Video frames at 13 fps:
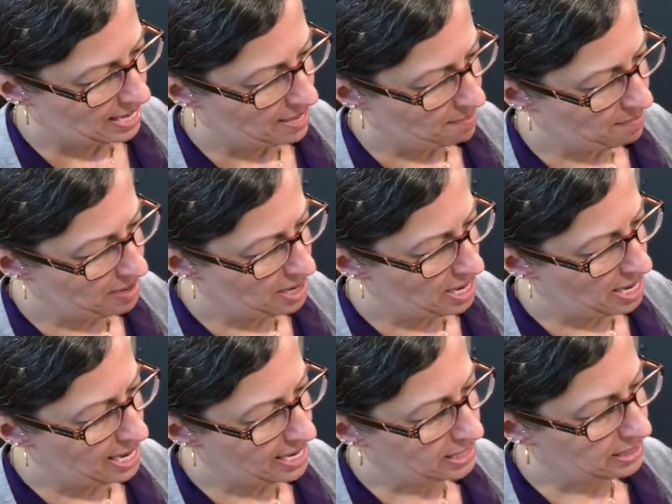But
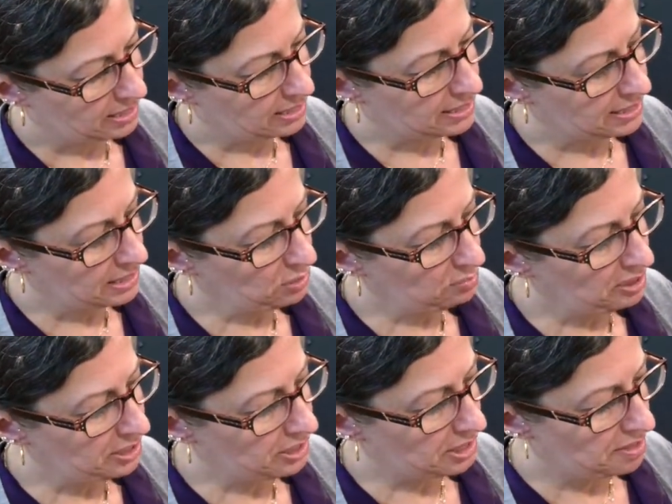it could still be
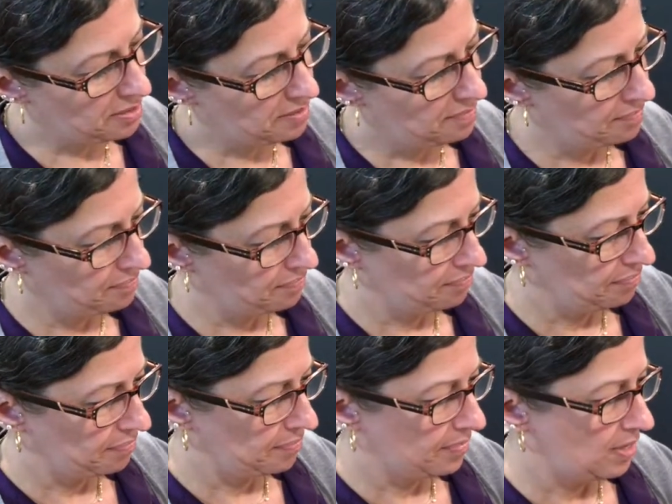done.
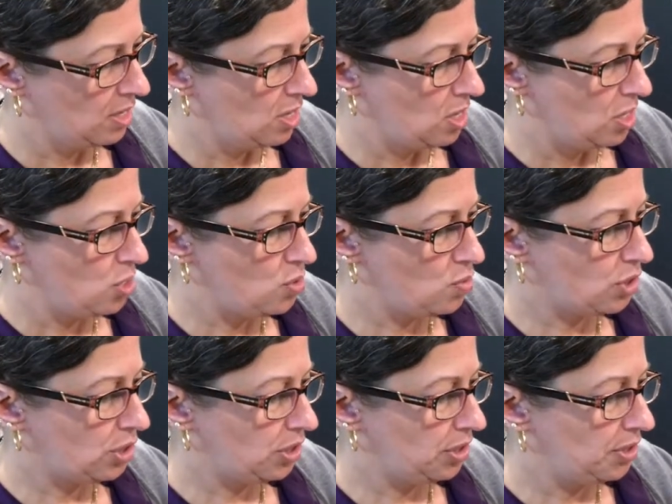You
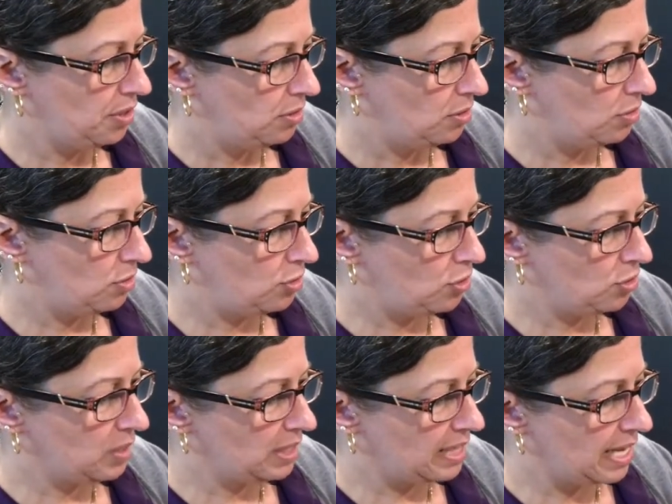could do
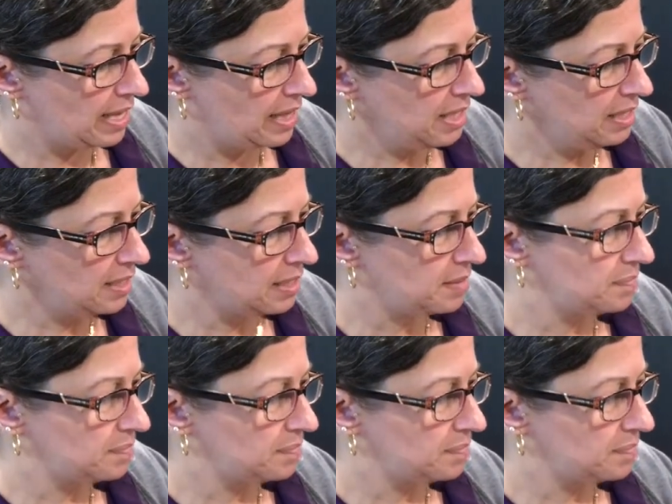it like this,